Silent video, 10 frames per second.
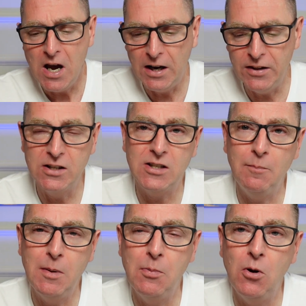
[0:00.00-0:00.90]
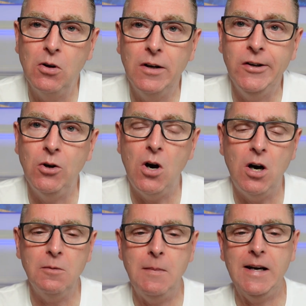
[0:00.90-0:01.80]
I think some people, you know,
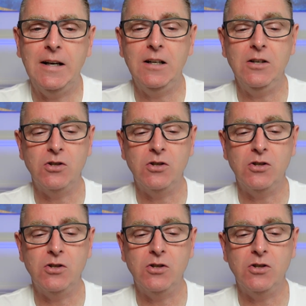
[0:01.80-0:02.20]
automatically